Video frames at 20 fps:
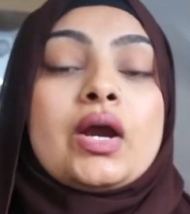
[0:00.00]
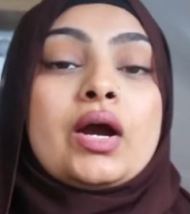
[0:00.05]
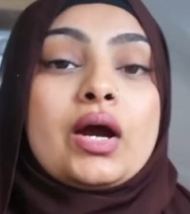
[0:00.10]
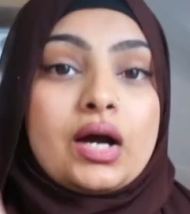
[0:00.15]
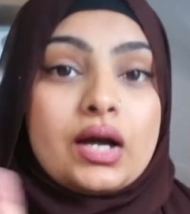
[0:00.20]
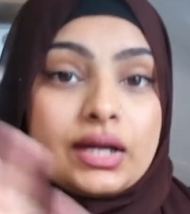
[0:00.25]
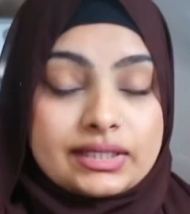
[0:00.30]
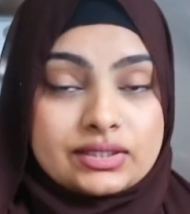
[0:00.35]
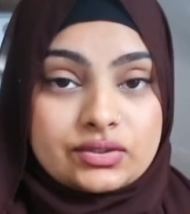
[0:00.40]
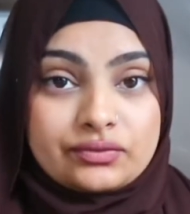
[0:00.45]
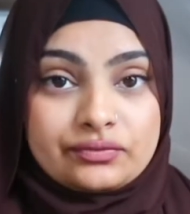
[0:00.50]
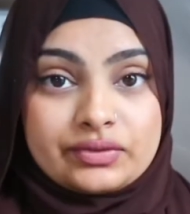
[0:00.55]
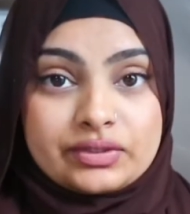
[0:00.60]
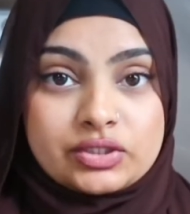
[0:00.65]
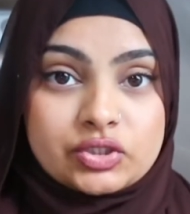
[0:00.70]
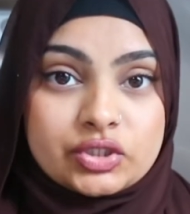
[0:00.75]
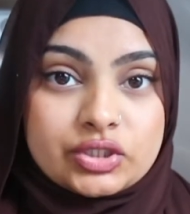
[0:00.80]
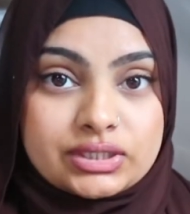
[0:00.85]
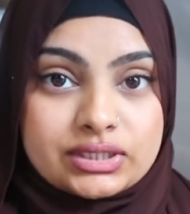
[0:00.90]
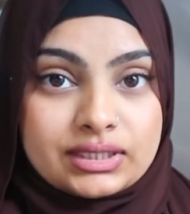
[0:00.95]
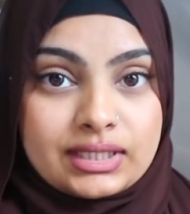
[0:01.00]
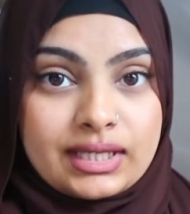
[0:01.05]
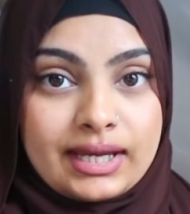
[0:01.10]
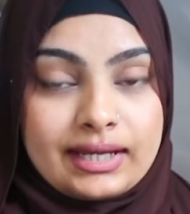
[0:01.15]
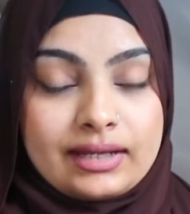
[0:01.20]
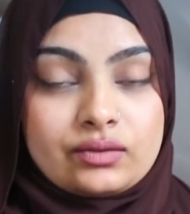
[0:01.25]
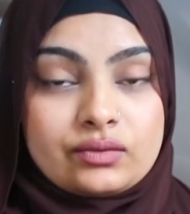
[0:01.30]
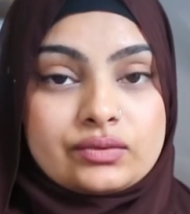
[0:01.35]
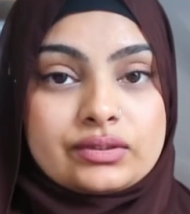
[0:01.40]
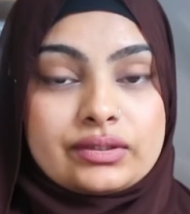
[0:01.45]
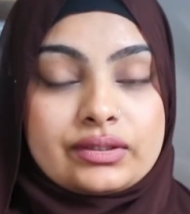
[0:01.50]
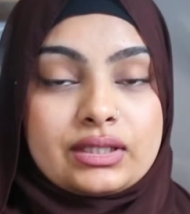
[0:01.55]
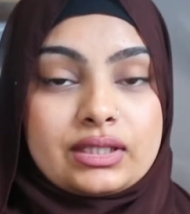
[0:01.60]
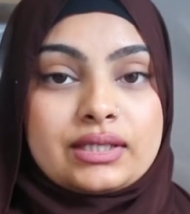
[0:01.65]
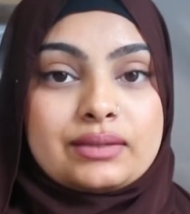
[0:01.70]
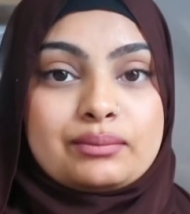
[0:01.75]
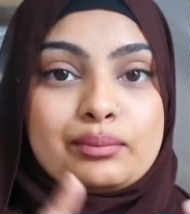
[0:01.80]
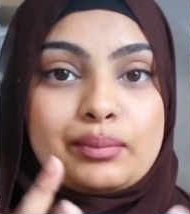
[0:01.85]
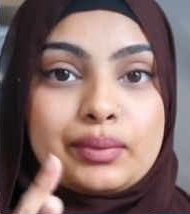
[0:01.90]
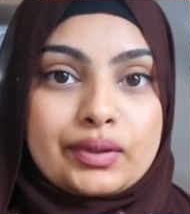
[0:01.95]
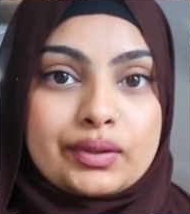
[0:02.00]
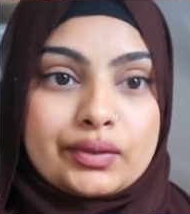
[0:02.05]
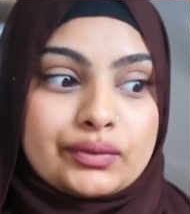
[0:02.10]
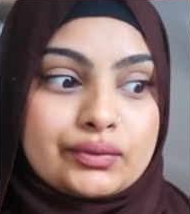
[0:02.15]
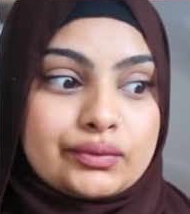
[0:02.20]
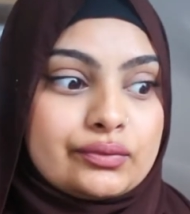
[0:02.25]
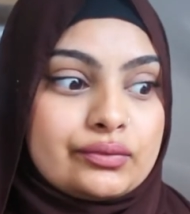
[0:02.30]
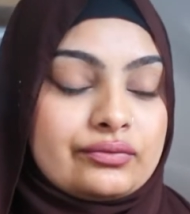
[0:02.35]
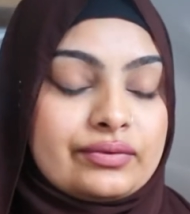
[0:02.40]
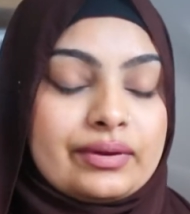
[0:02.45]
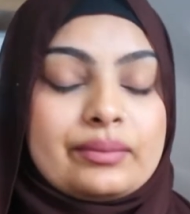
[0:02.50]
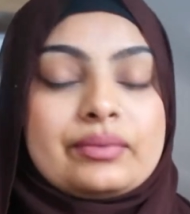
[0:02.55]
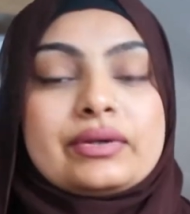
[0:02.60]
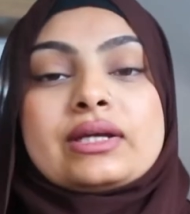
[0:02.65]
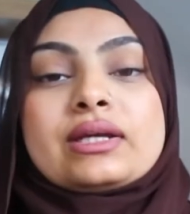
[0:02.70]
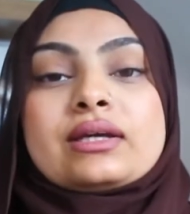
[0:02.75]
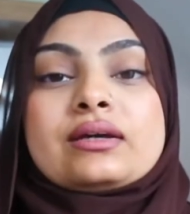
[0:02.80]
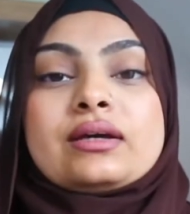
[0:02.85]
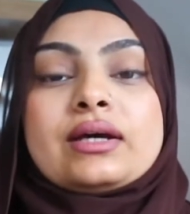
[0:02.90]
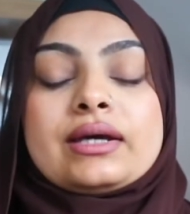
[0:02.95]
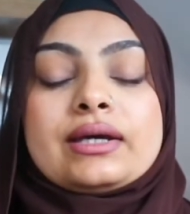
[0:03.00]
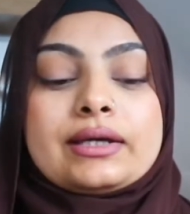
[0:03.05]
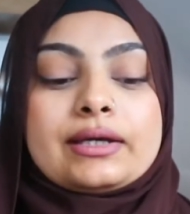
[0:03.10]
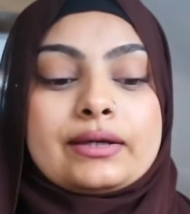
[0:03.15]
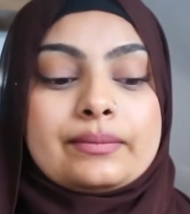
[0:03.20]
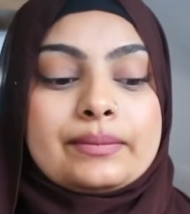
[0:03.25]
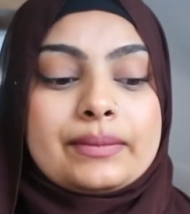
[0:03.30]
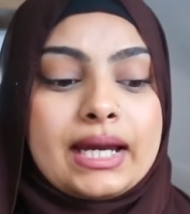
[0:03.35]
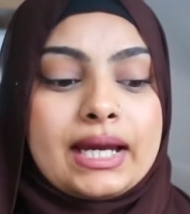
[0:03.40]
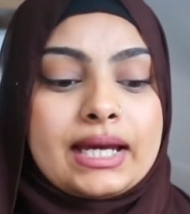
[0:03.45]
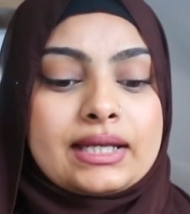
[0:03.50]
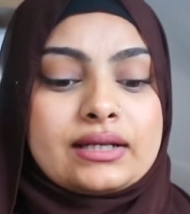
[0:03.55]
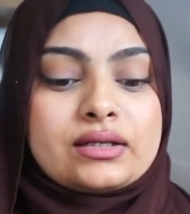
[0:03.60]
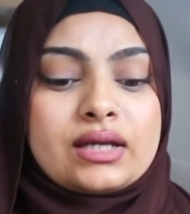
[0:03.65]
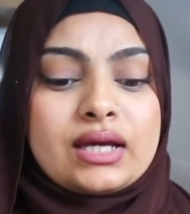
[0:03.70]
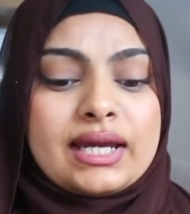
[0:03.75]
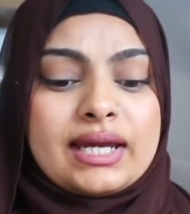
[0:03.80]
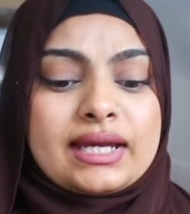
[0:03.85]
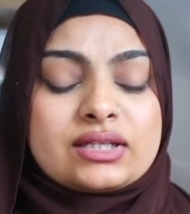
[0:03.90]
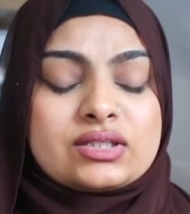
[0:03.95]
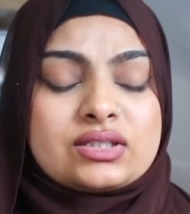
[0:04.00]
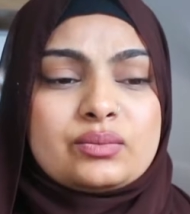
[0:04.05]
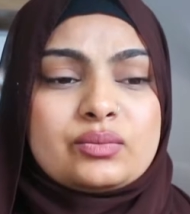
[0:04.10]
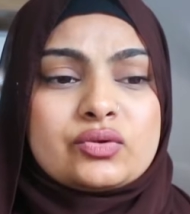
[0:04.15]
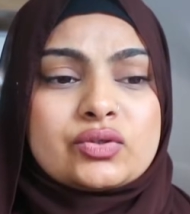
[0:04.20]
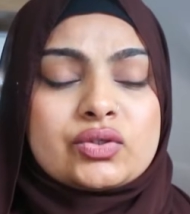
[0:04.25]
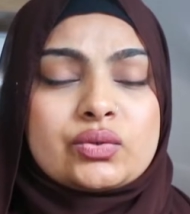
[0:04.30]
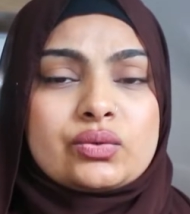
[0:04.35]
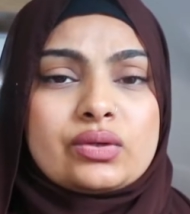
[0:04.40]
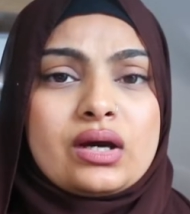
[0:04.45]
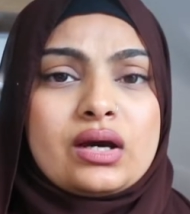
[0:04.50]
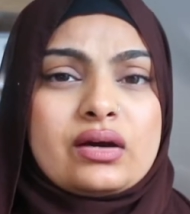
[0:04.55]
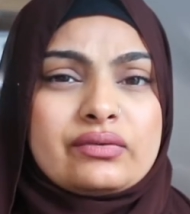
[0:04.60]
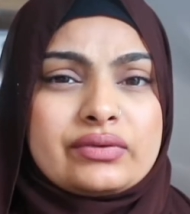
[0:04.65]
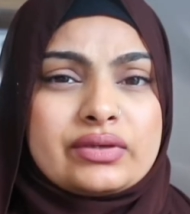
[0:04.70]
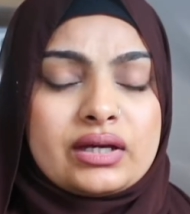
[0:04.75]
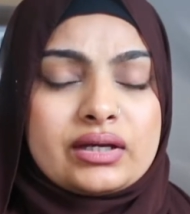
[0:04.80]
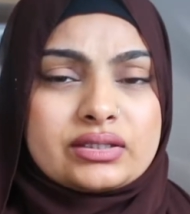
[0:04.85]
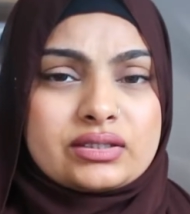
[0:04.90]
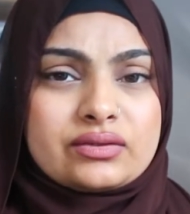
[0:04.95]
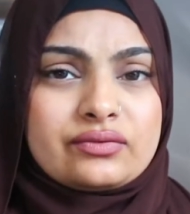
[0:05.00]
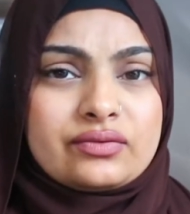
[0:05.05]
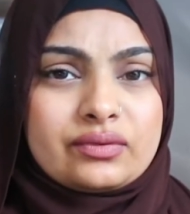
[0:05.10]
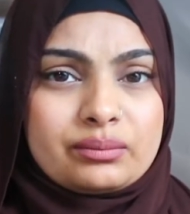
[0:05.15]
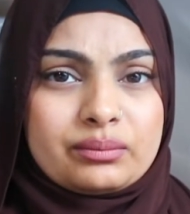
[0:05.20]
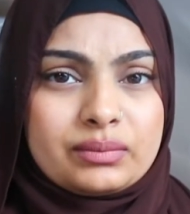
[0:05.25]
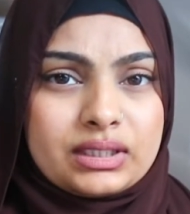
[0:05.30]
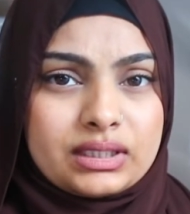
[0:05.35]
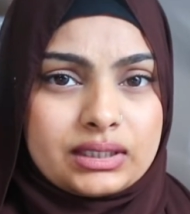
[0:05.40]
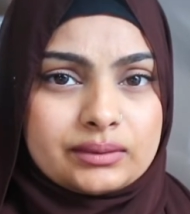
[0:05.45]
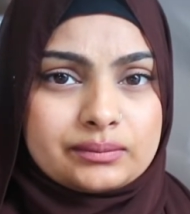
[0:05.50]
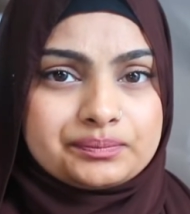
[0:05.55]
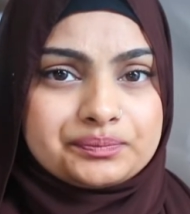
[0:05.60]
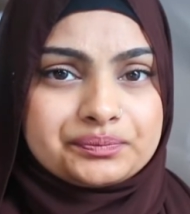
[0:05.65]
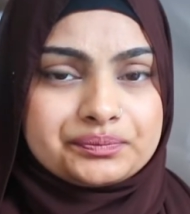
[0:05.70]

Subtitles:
Okay, so I finished cutting out the blue fabric, and I actually bought 2.5 yards for me,